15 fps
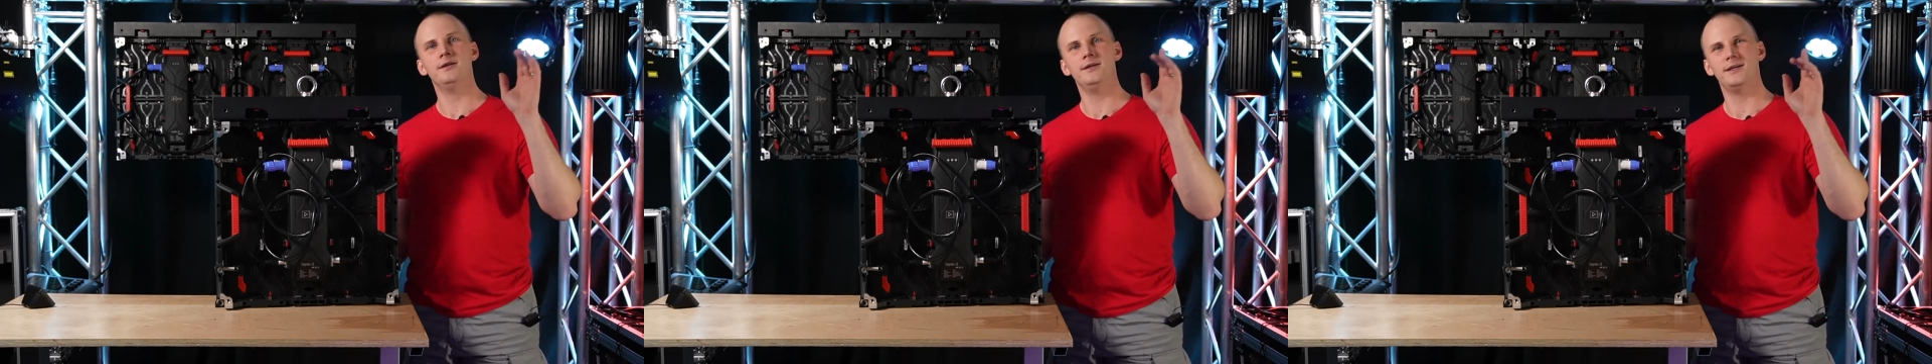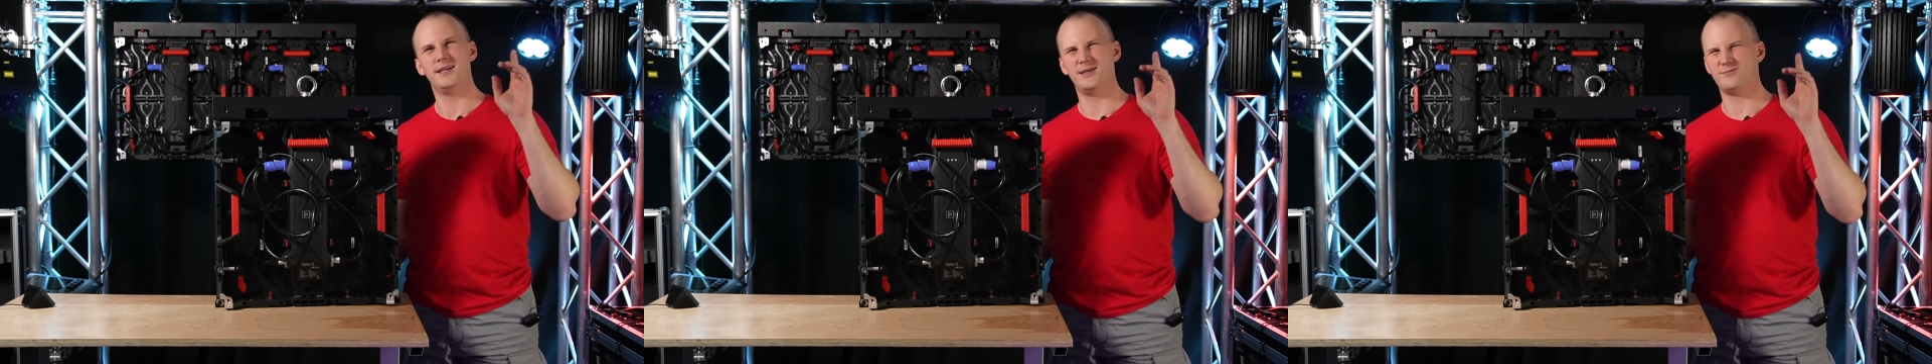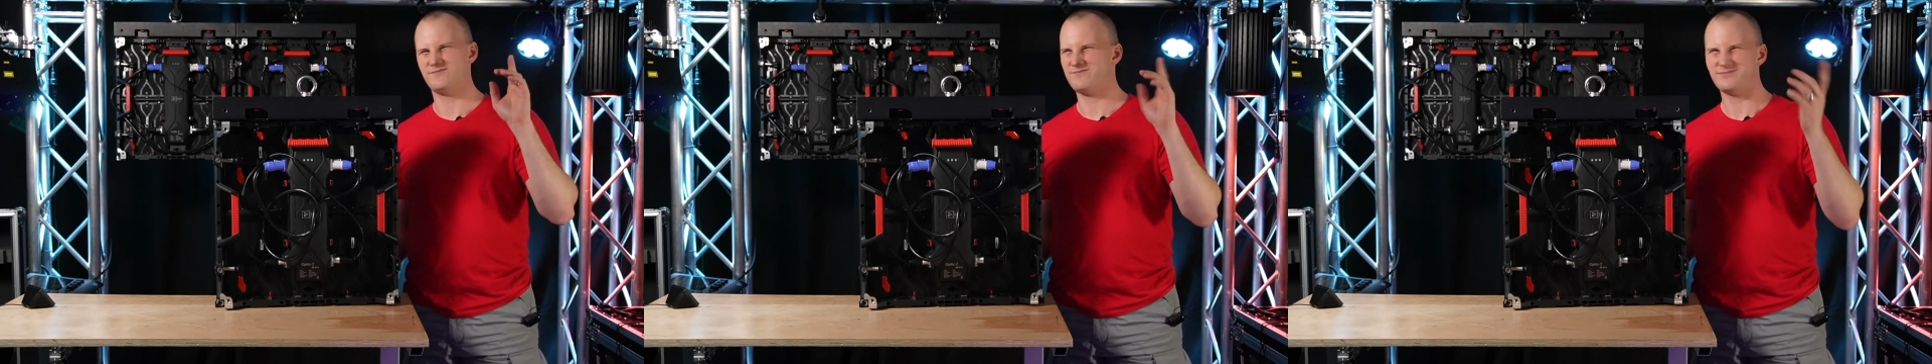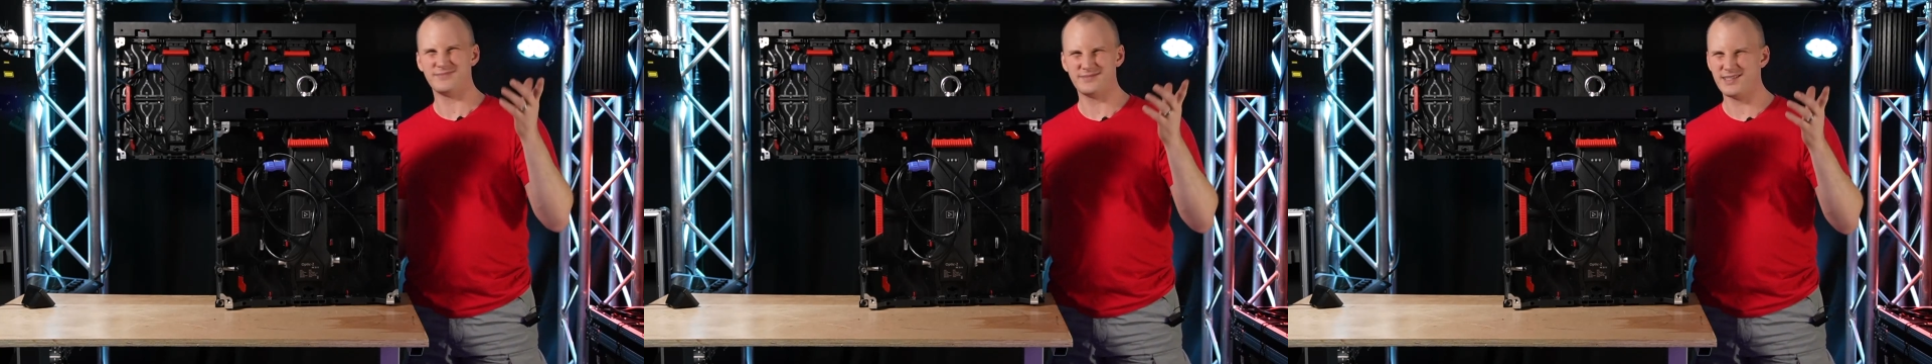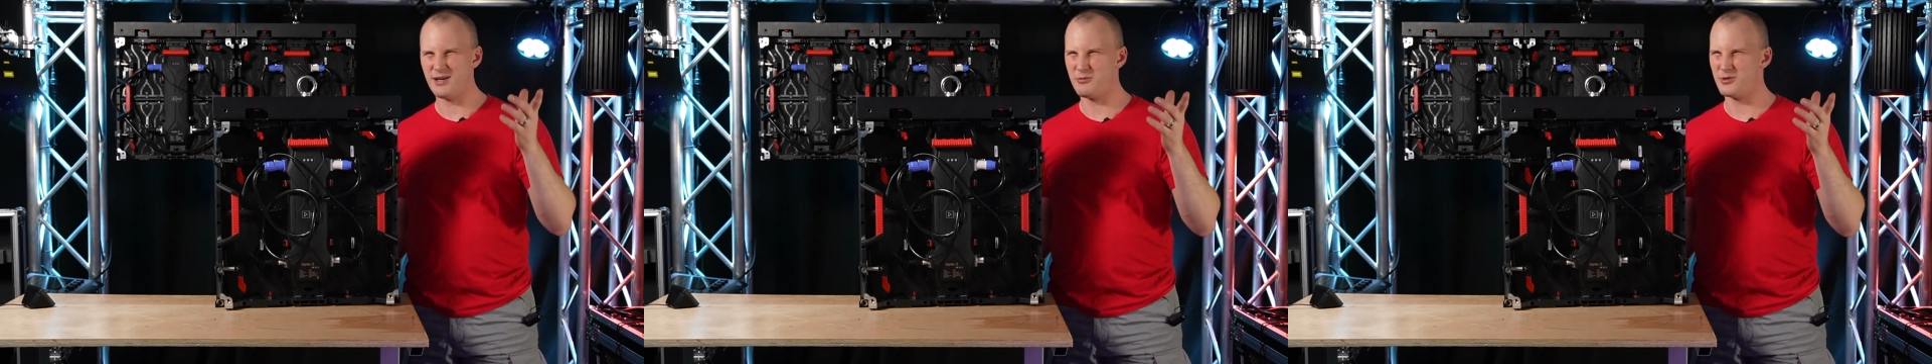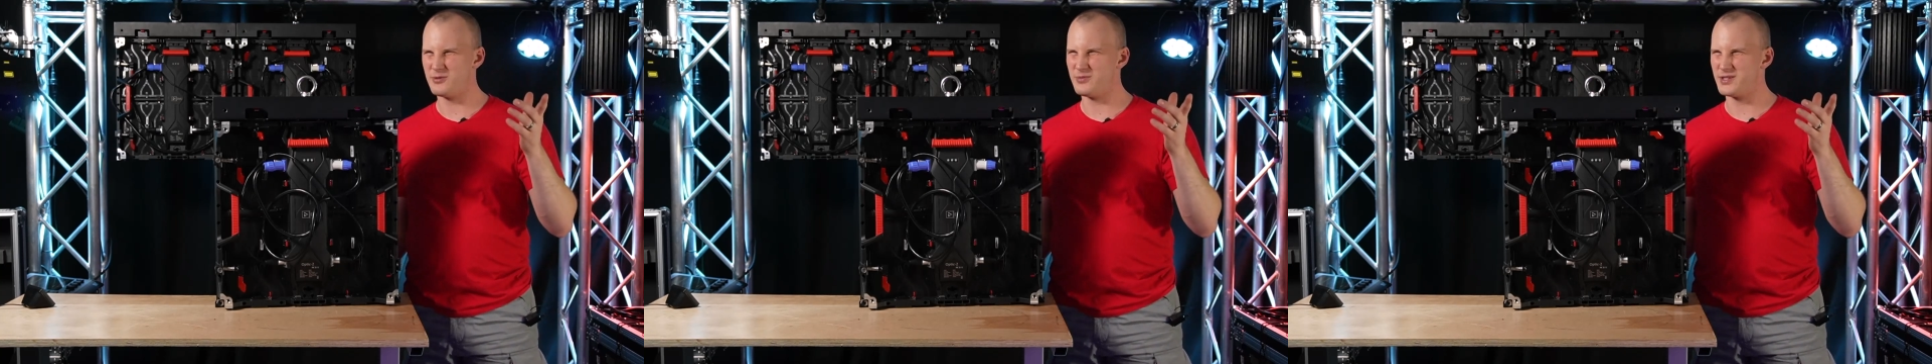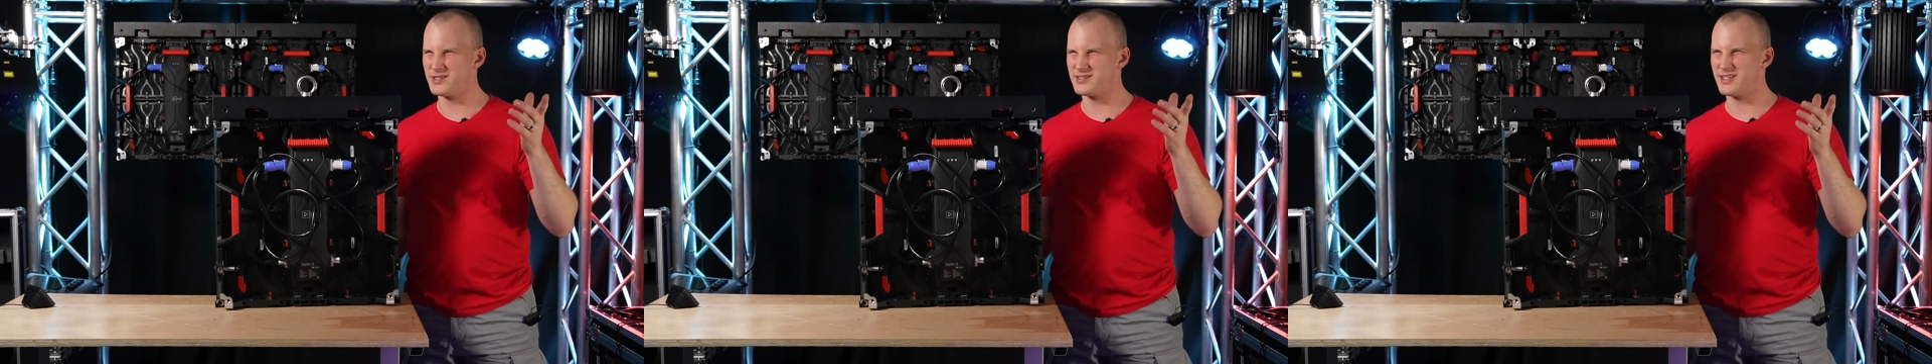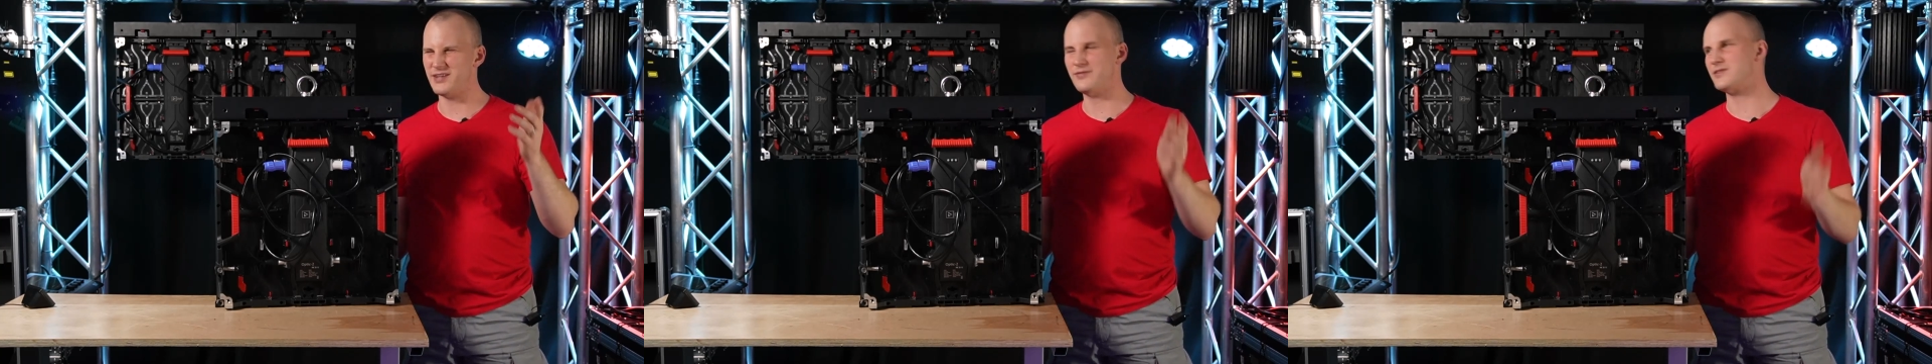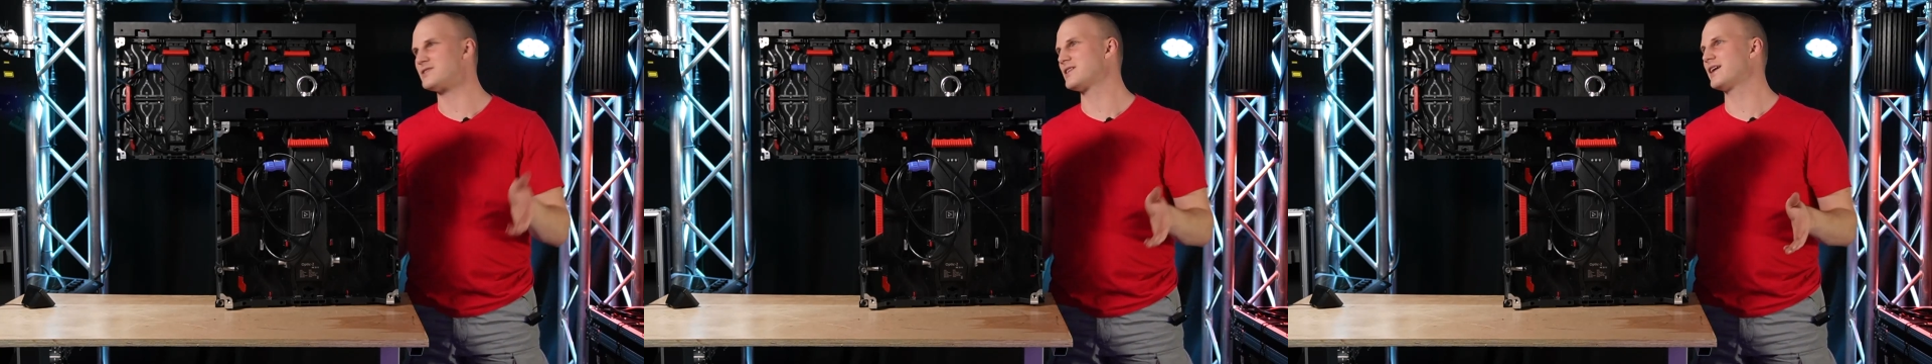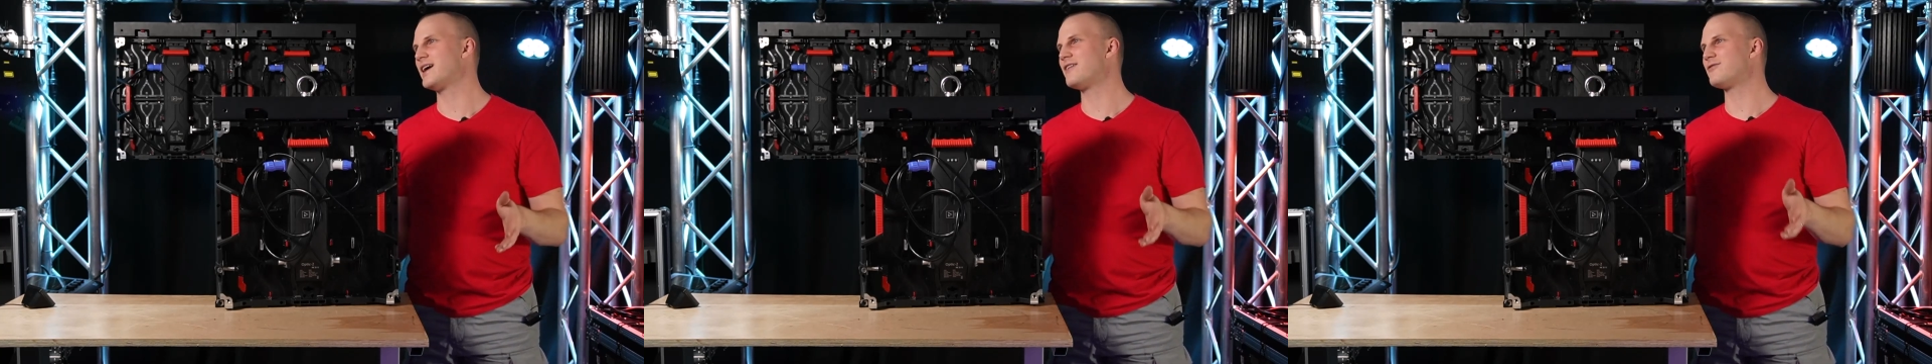Um, that wouldn't be the safest
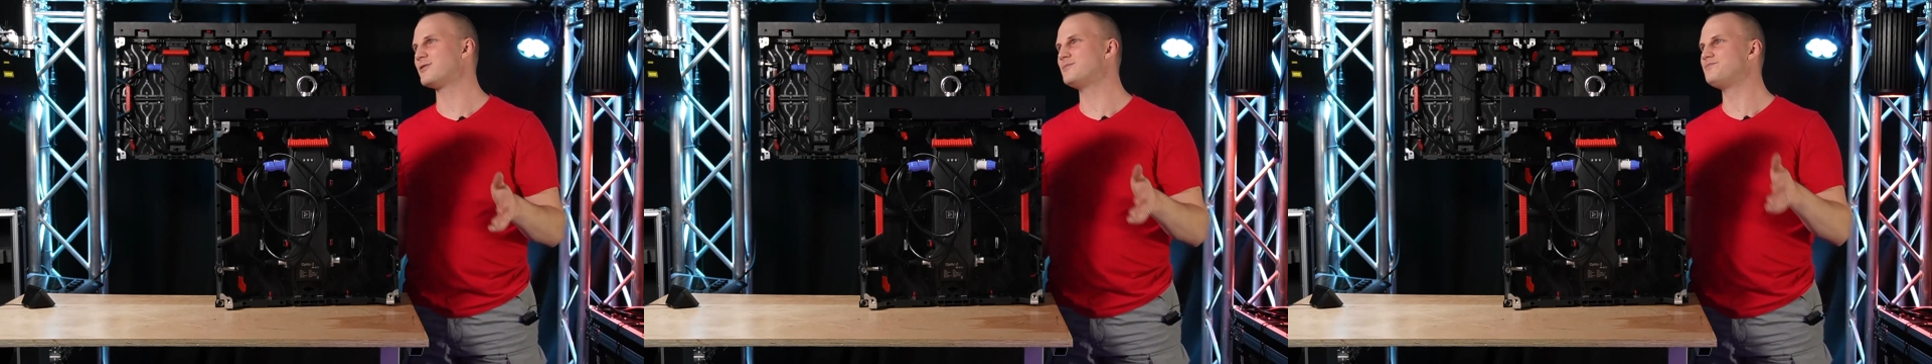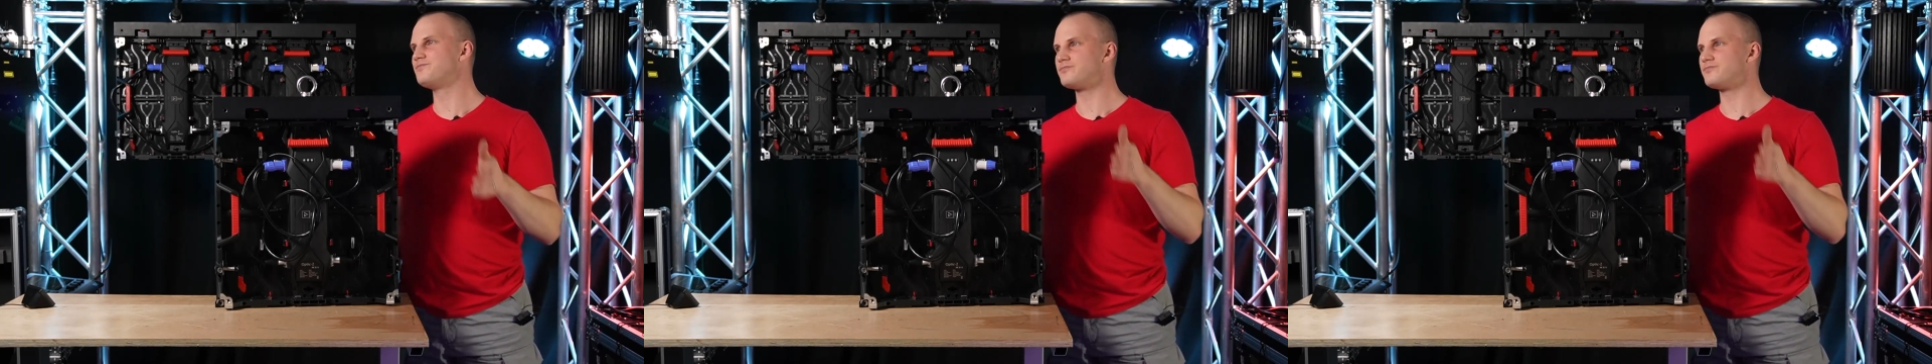thing ever.